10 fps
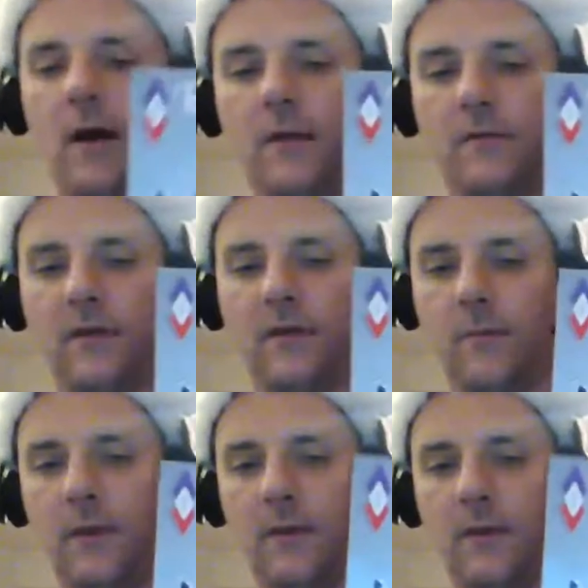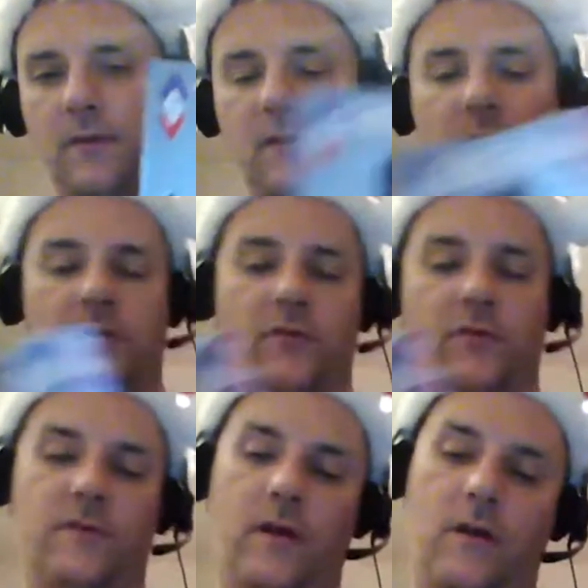Dynamite
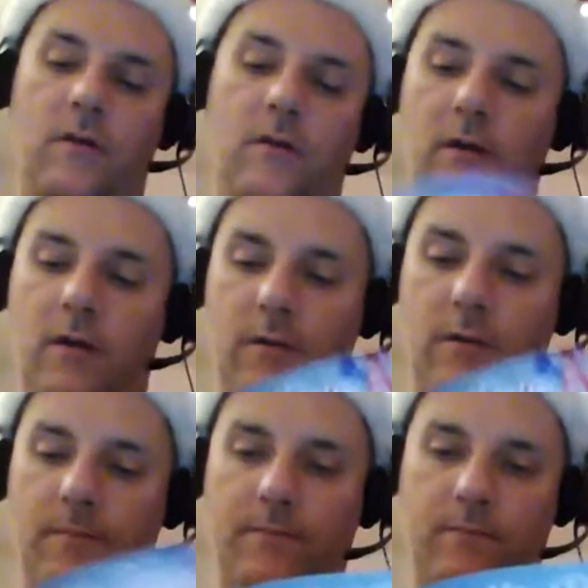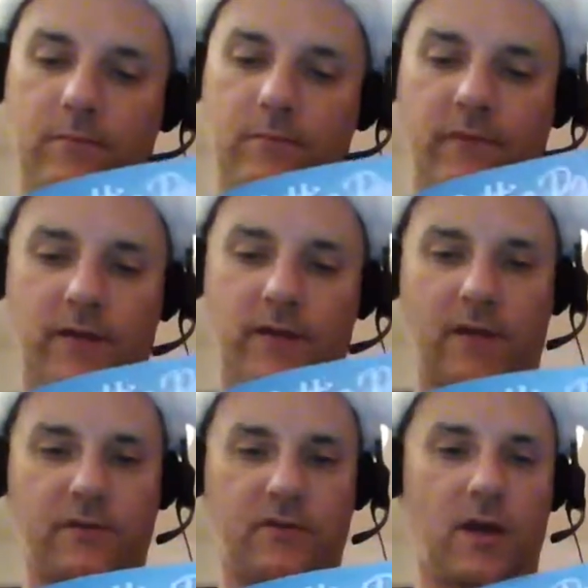continues their
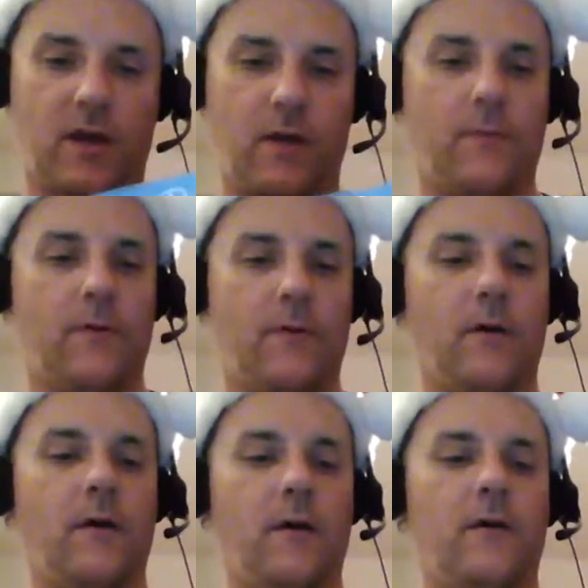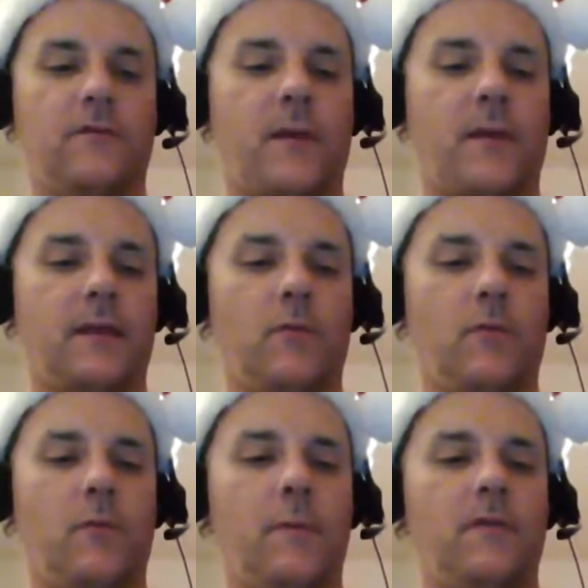fantastic job spotlighting
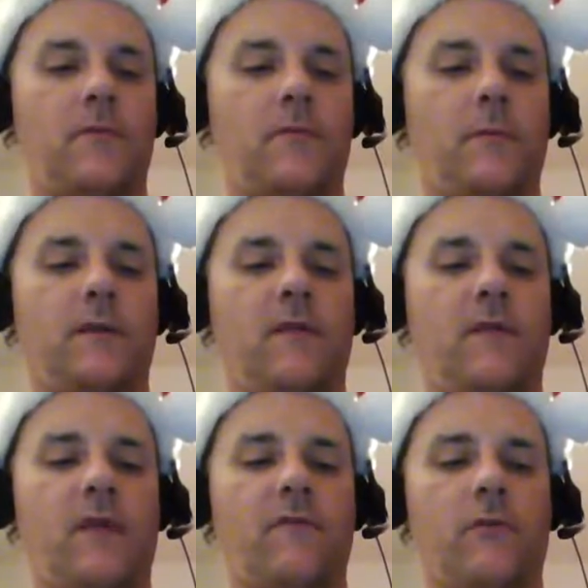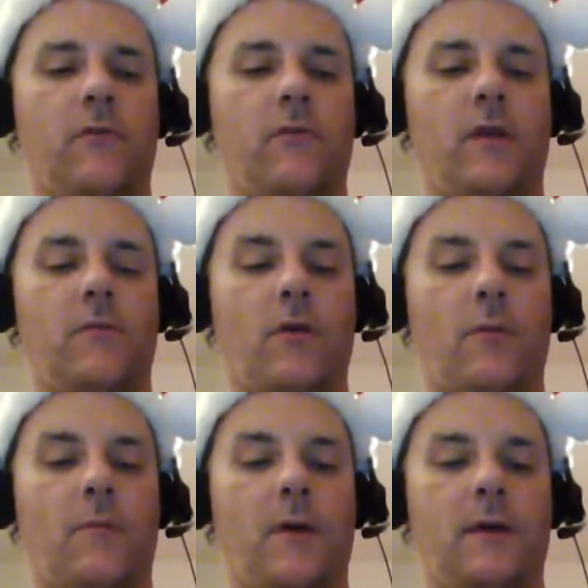women. It's written by David Avalone with
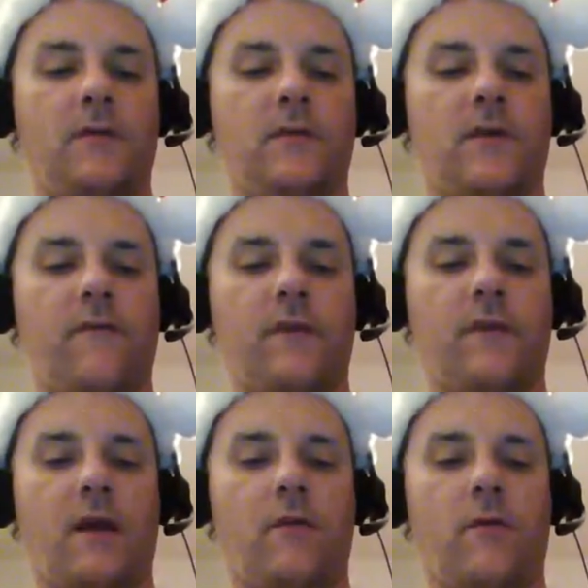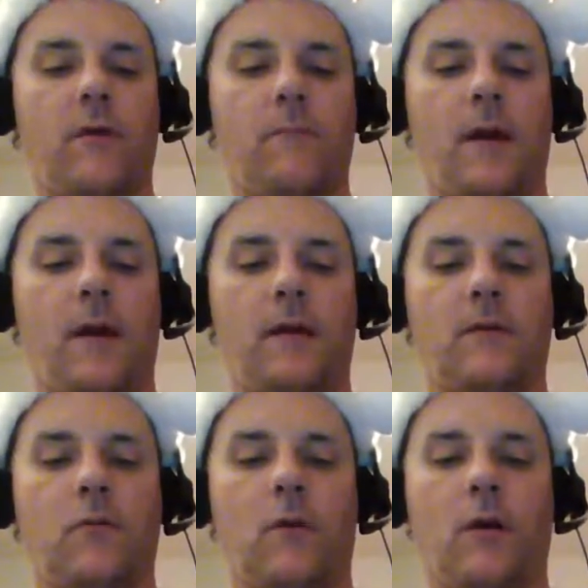art by Isao Figueroa and Matt
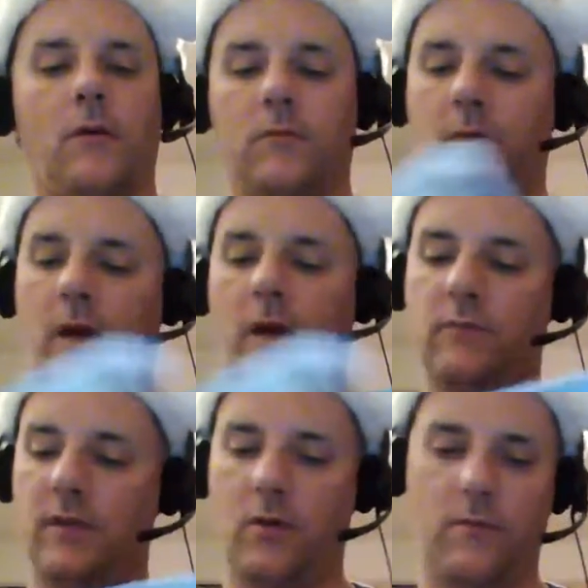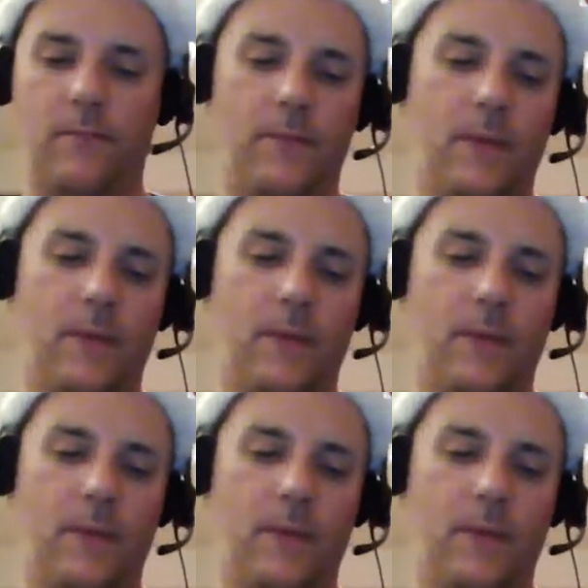Gaudio.